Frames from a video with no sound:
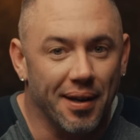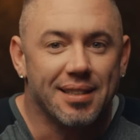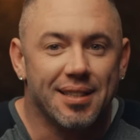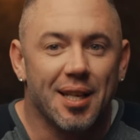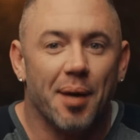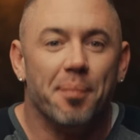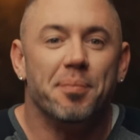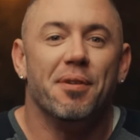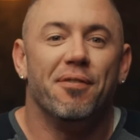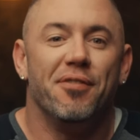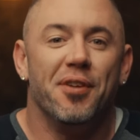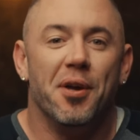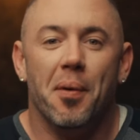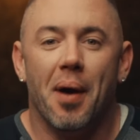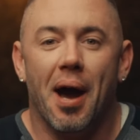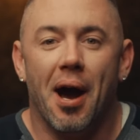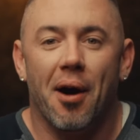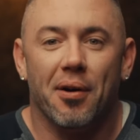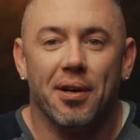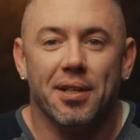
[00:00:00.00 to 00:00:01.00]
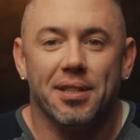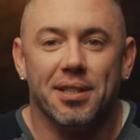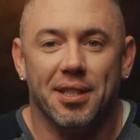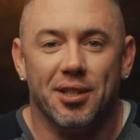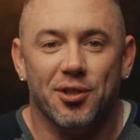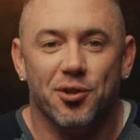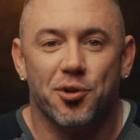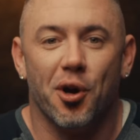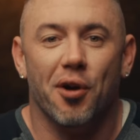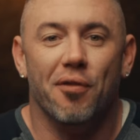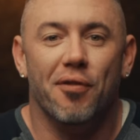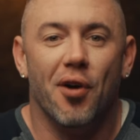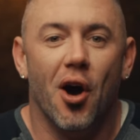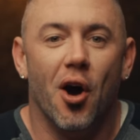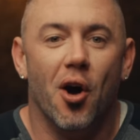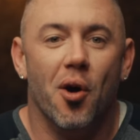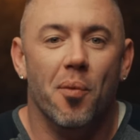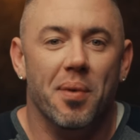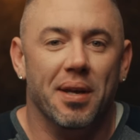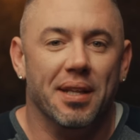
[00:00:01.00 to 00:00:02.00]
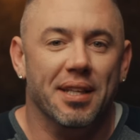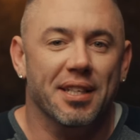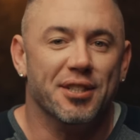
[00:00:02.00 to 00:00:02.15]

Slept a few hours and drove home in